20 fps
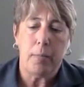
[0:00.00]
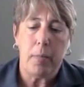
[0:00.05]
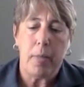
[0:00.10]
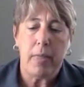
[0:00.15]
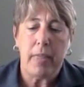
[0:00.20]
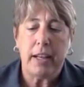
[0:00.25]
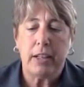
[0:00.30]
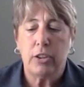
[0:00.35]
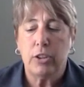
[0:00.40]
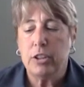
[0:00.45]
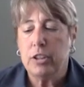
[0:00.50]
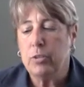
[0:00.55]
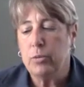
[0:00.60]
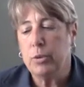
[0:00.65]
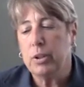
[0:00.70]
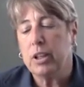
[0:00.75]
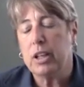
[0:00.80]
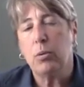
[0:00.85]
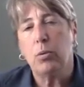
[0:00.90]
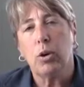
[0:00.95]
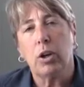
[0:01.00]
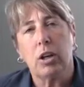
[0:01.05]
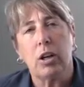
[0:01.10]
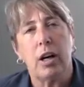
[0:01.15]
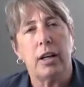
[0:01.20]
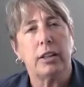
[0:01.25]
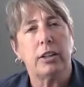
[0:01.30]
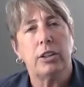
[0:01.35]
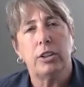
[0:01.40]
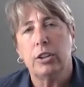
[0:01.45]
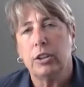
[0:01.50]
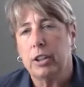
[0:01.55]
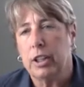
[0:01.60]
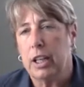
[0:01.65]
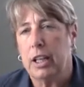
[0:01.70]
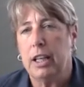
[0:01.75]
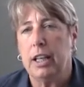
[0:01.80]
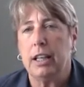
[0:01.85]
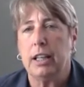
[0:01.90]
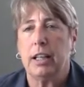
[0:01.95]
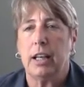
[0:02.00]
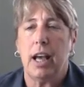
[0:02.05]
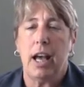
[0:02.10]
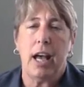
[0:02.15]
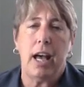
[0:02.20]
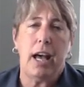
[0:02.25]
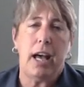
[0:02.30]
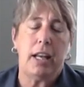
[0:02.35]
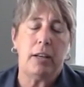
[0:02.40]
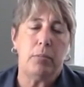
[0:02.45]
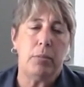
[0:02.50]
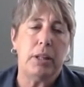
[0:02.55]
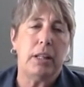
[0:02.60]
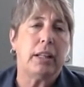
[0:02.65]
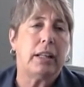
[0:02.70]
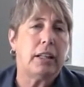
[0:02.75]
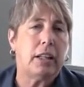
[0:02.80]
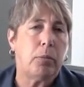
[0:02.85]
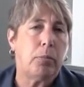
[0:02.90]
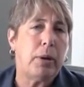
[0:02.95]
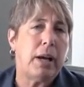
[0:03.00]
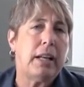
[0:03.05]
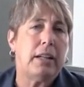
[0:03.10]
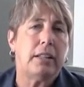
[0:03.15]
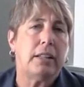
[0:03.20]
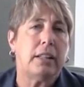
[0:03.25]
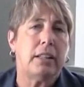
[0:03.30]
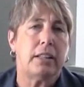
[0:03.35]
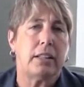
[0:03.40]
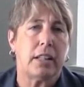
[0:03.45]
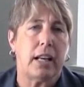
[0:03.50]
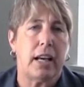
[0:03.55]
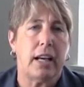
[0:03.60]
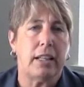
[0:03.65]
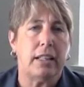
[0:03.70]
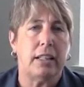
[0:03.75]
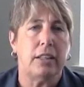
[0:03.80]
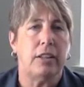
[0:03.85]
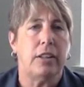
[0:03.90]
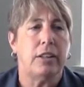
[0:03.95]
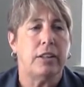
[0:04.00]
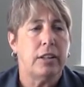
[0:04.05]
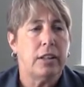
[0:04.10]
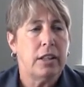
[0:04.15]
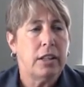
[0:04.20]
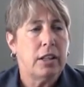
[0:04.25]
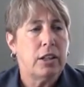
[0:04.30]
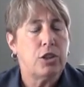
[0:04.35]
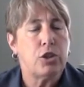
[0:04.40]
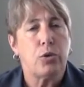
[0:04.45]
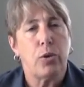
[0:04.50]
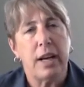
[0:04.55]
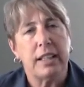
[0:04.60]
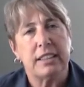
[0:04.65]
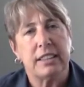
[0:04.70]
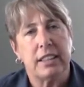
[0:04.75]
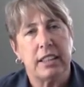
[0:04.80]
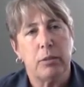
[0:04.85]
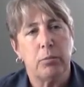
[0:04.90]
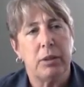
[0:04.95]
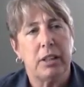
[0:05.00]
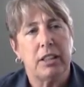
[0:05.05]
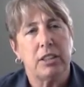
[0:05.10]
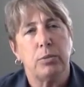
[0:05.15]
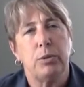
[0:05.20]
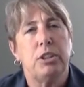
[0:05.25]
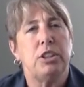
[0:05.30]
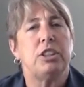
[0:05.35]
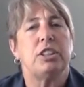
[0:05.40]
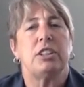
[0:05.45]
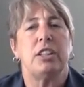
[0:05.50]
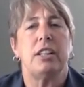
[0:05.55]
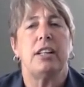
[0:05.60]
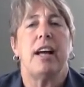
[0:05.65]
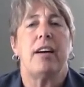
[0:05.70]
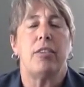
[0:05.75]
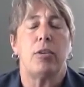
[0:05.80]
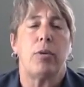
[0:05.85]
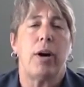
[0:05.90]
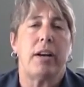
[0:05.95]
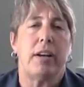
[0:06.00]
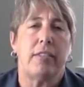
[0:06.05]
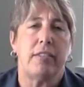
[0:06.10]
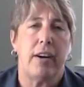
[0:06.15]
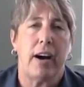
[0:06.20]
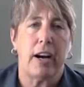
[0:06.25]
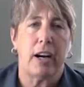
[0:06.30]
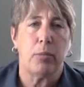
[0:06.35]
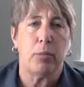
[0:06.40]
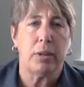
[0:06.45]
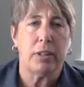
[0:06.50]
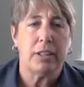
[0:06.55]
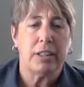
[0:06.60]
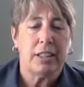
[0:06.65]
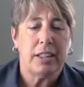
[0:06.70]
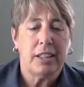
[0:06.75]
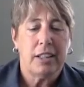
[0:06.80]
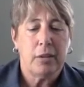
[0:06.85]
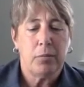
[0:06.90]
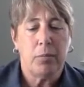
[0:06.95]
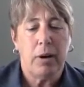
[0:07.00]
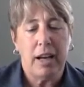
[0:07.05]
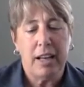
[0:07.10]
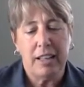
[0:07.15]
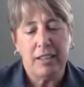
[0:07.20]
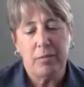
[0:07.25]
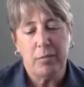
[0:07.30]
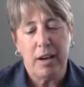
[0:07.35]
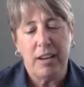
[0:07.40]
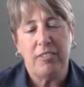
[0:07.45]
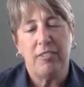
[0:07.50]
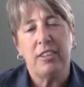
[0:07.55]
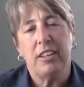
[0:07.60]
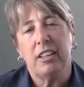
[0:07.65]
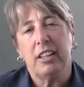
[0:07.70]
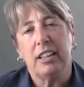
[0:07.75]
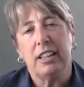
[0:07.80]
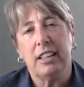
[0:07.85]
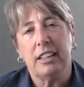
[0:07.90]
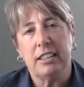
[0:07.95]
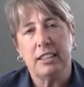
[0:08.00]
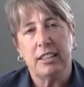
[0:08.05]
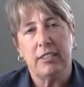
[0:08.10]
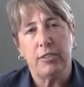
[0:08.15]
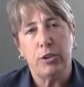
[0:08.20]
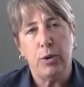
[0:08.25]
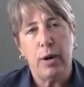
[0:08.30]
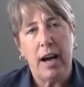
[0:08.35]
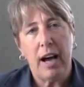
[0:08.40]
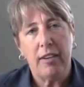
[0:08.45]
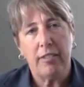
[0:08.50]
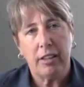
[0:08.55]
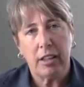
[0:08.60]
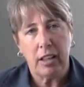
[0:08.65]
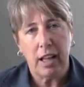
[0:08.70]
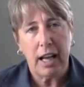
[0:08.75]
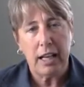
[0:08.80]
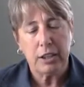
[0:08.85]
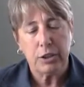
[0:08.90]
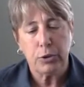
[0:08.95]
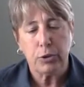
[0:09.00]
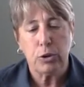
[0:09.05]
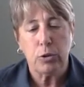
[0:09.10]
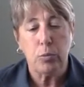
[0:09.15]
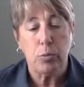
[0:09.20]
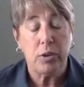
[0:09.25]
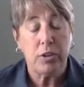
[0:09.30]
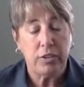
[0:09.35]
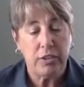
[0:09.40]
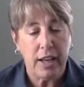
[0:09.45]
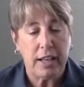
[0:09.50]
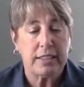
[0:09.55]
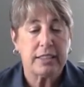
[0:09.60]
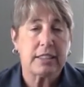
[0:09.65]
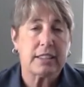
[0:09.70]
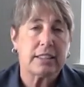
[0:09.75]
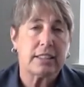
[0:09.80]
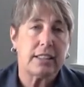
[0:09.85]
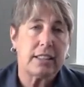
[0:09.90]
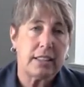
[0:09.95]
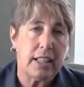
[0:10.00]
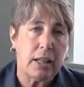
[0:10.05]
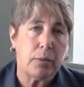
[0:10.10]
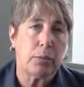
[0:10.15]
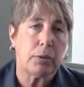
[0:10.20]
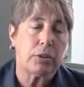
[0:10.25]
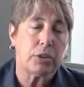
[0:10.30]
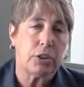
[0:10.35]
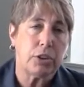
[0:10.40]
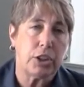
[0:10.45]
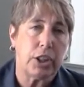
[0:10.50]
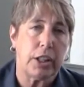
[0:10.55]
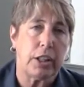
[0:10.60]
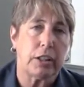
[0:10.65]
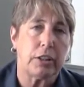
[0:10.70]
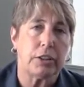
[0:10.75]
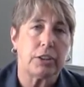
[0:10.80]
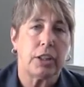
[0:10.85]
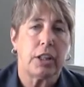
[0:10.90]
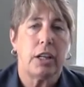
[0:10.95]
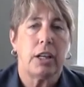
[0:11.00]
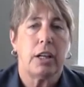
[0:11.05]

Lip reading: They couldn't really work on cooking and being independent in dressing because we just didn't have the right environment. My feeling is if you have a classroom with desks and tables and chairs,